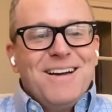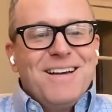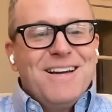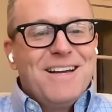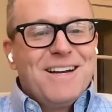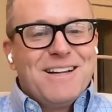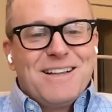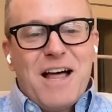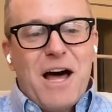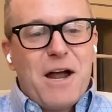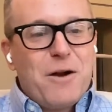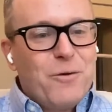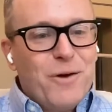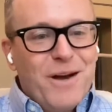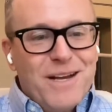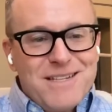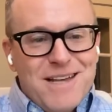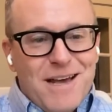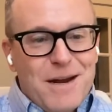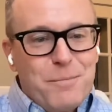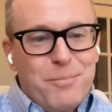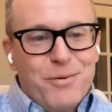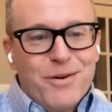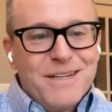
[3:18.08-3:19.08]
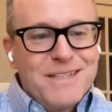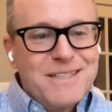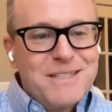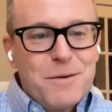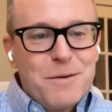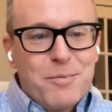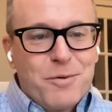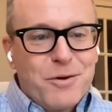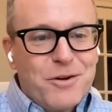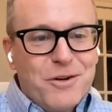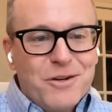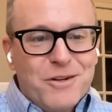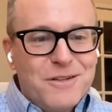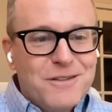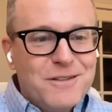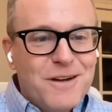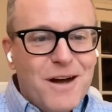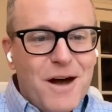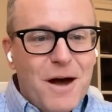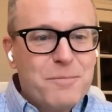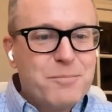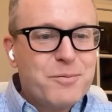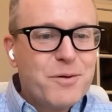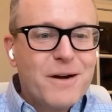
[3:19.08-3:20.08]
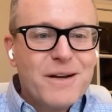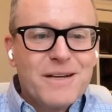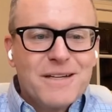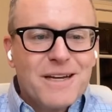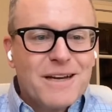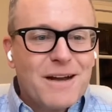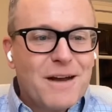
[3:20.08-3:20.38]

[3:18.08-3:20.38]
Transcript: In a lot of ways, I had a pretty typical upbringing.